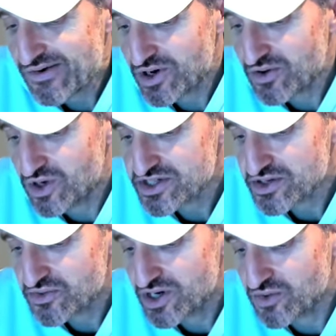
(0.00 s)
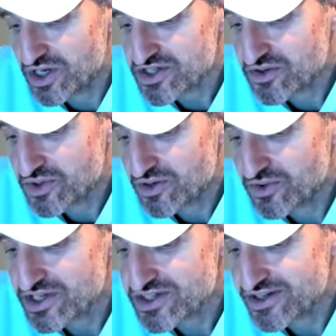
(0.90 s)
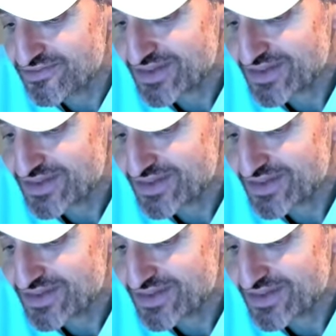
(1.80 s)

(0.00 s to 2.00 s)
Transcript: where was it? Where was it? Where was it?